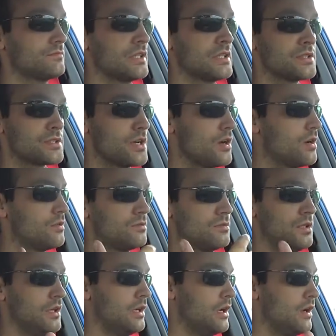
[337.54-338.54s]
So
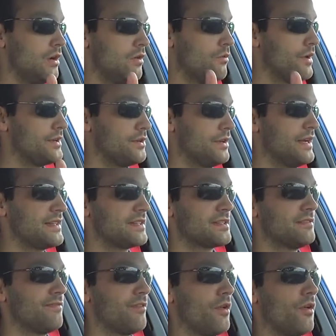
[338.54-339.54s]
when you hit
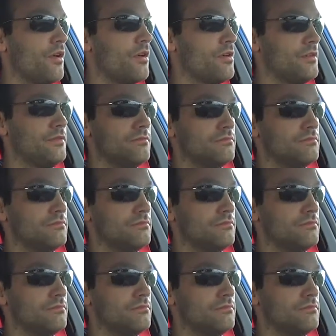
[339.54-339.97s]
the floor,